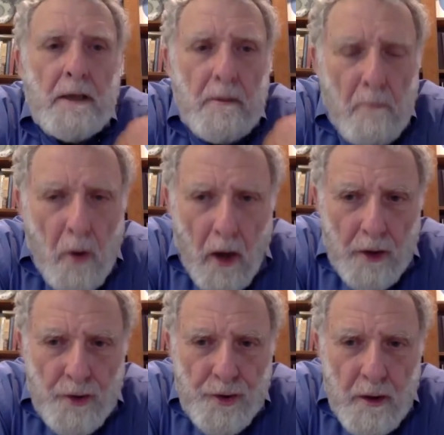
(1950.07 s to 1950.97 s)
To
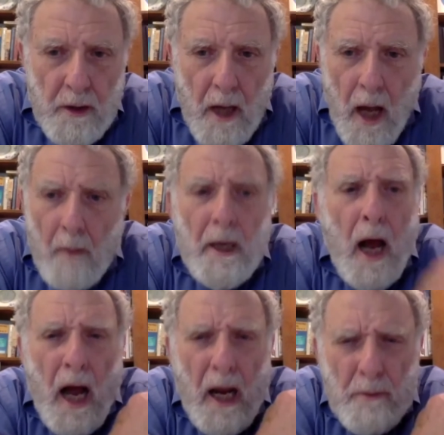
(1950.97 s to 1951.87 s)
march. I
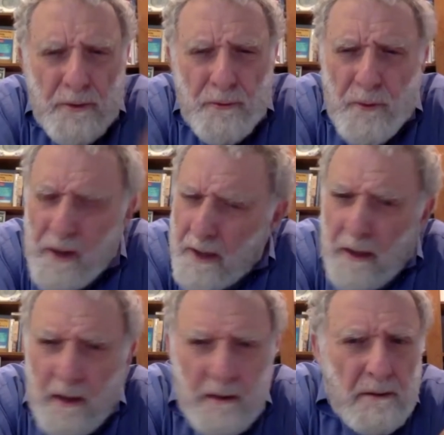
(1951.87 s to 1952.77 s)
mean, I was
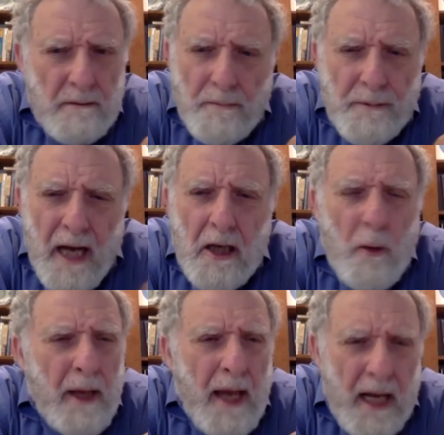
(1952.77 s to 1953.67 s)
really not
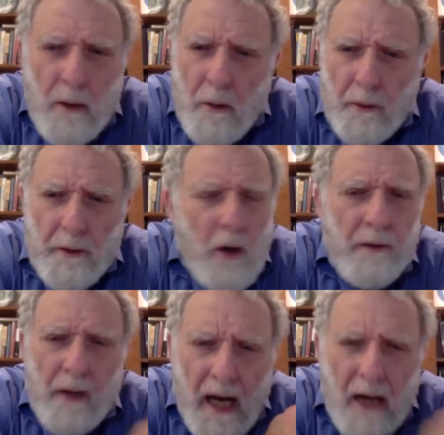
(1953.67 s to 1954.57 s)
going anywhere with
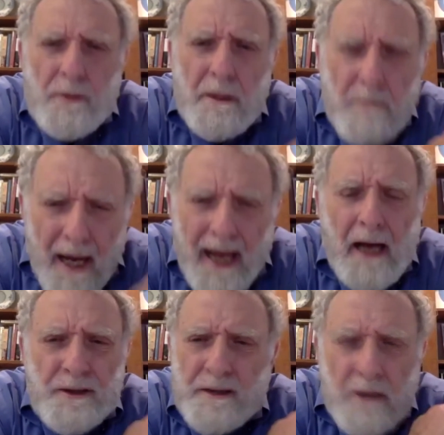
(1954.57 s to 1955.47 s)
COVID. I was in my
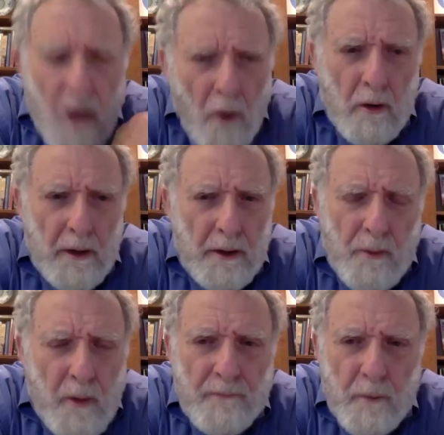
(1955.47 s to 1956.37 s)
house totally
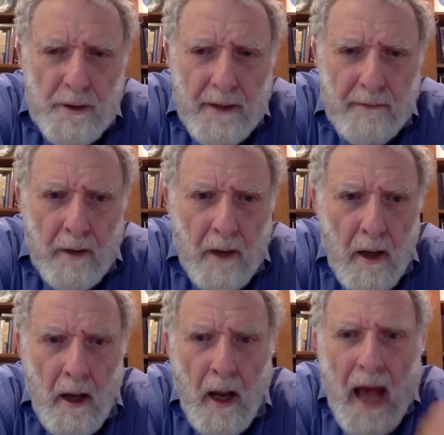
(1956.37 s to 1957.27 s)
24 7.
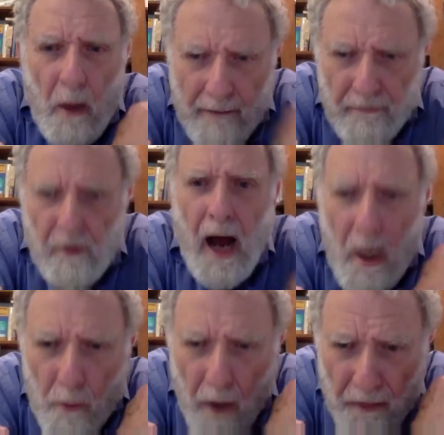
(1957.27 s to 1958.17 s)
However,
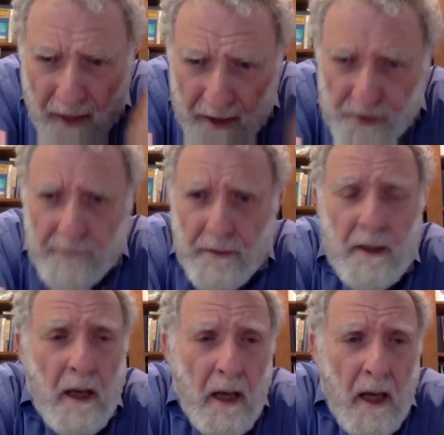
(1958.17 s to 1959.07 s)
I on
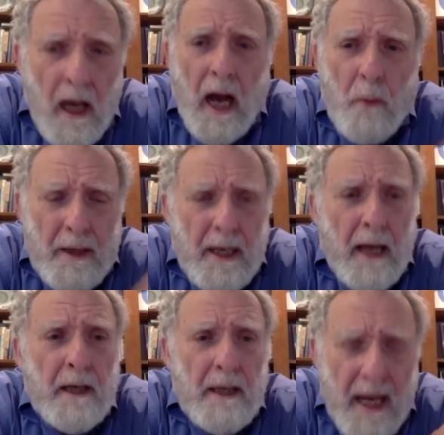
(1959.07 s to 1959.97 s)
Thanksgiving, I went
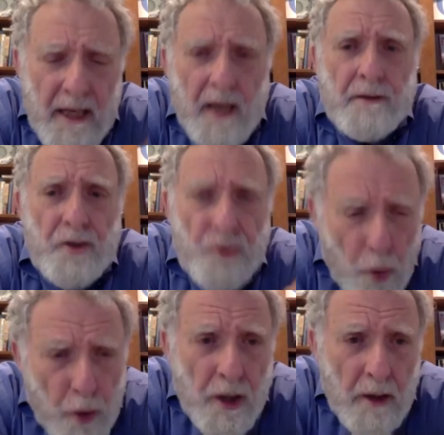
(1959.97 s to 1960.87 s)
down to 10 days to
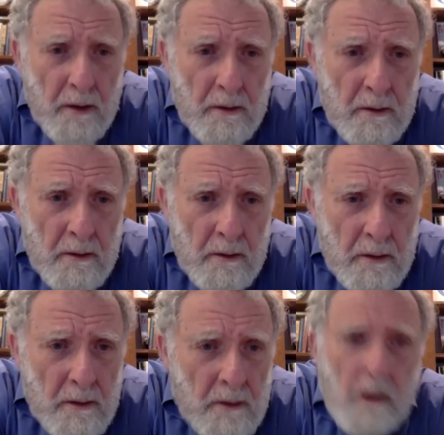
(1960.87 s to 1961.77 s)
Georgia
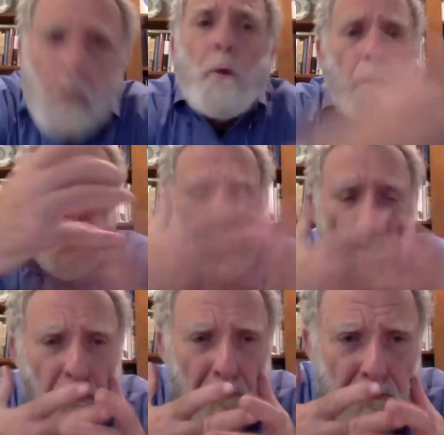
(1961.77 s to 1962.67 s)
wearing my
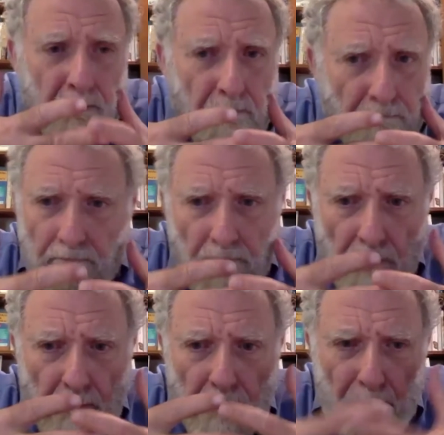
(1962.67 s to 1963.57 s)
double
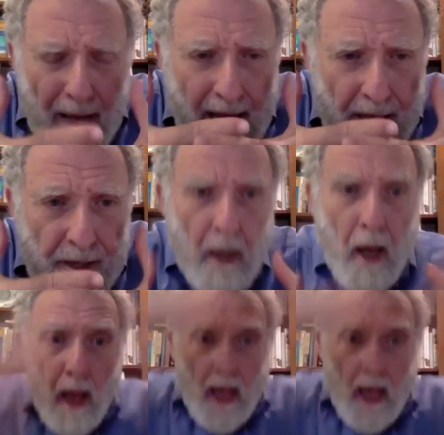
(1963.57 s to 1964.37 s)
mask